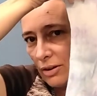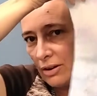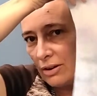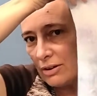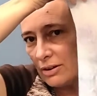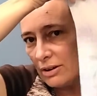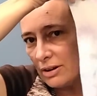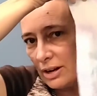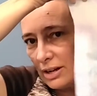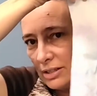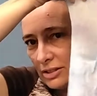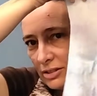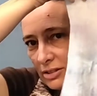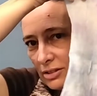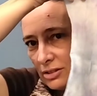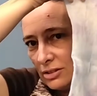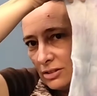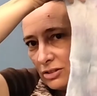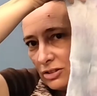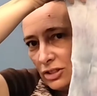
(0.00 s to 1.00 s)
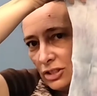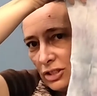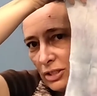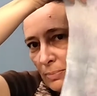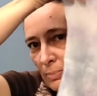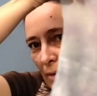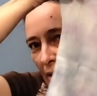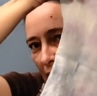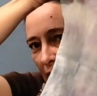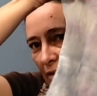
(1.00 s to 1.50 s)
her, she
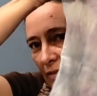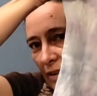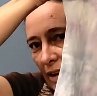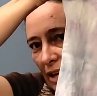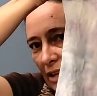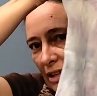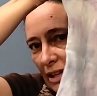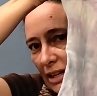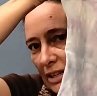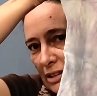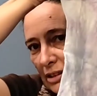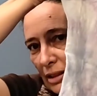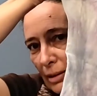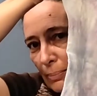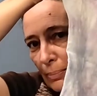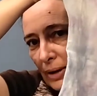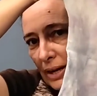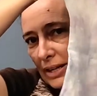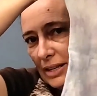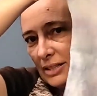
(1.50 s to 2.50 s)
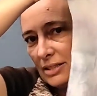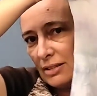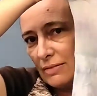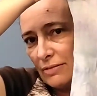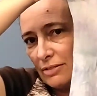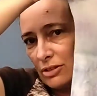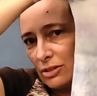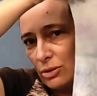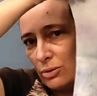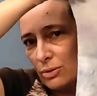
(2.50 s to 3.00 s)
might have had like the base of her
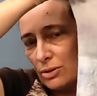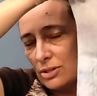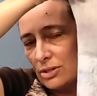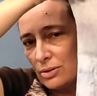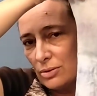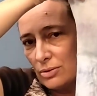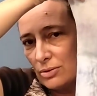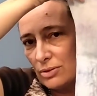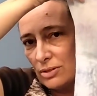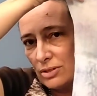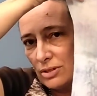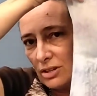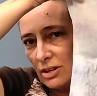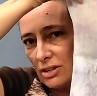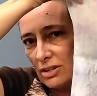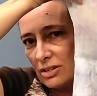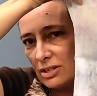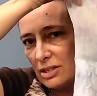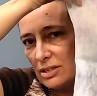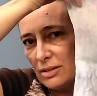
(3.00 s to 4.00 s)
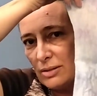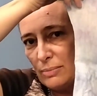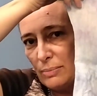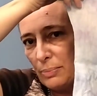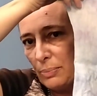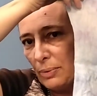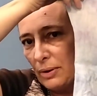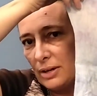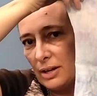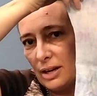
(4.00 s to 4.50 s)
torso started,
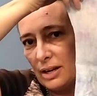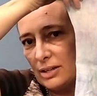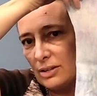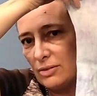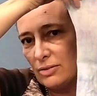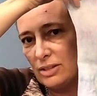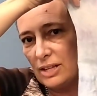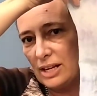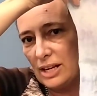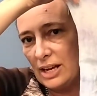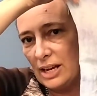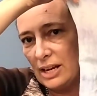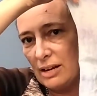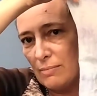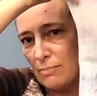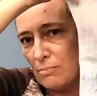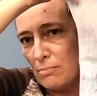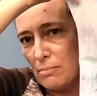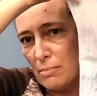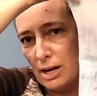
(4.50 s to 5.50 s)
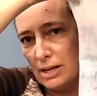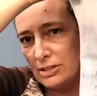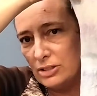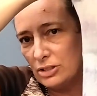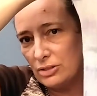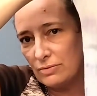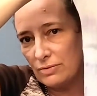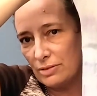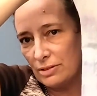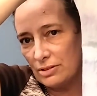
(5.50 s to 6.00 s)
but I don't think much
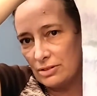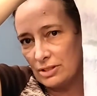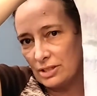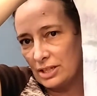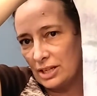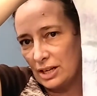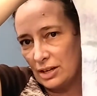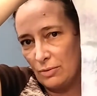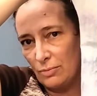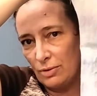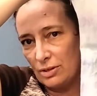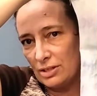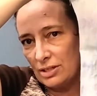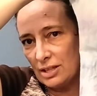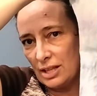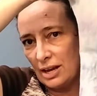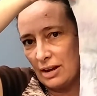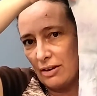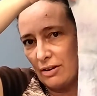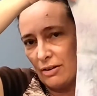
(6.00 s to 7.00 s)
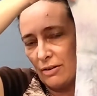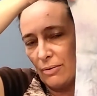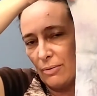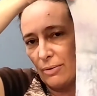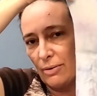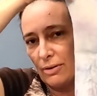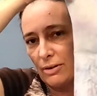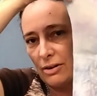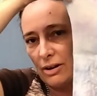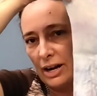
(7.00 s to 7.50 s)
of her skin was there
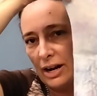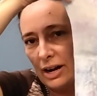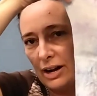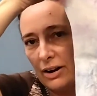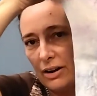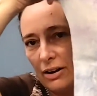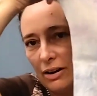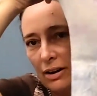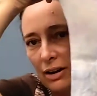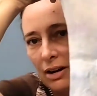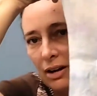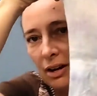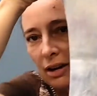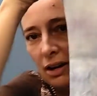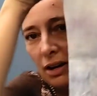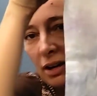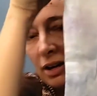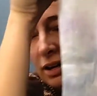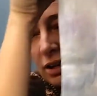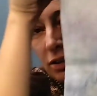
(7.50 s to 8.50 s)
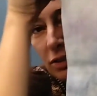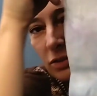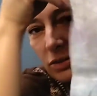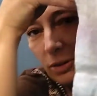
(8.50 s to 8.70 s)
or her hair. So